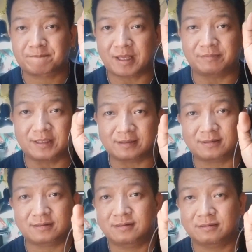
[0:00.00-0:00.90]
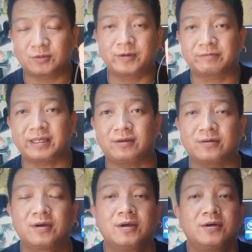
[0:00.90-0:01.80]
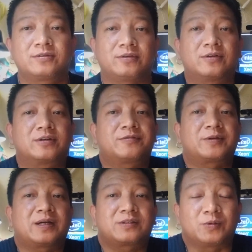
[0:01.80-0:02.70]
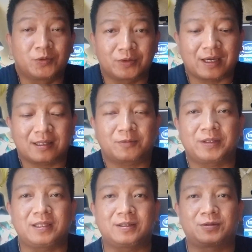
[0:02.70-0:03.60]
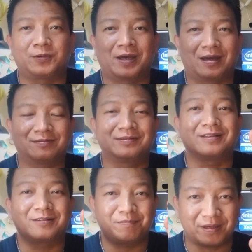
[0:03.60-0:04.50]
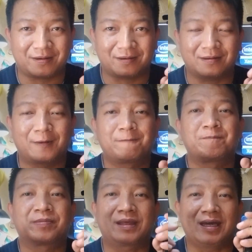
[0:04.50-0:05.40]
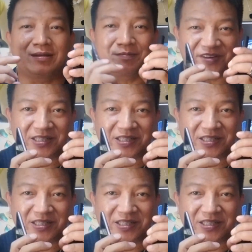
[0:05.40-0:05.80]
this two-way radio. So in order for us to do that, we need to have speaker and a very